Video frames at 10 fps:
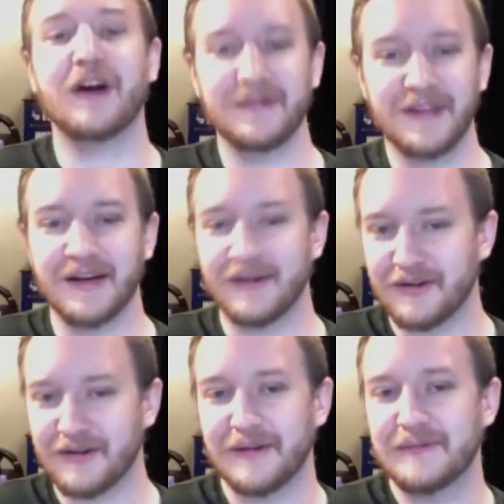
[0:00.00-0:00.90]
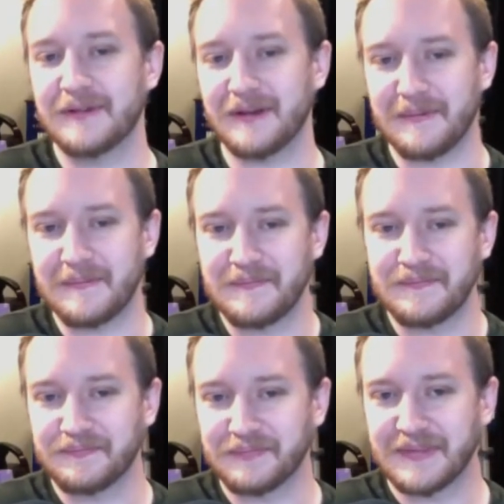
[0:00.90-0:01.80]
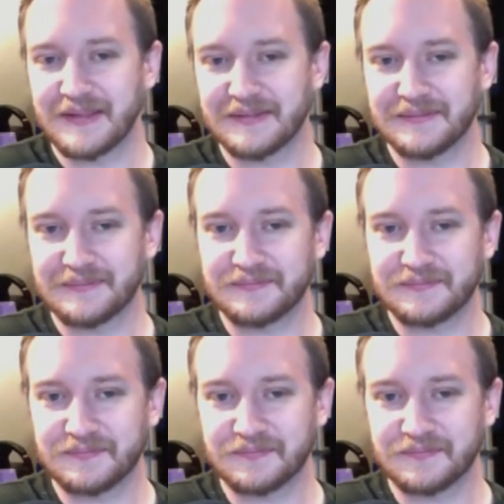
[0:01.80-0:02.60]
It's a yeah. it's a mold that gets on the rye,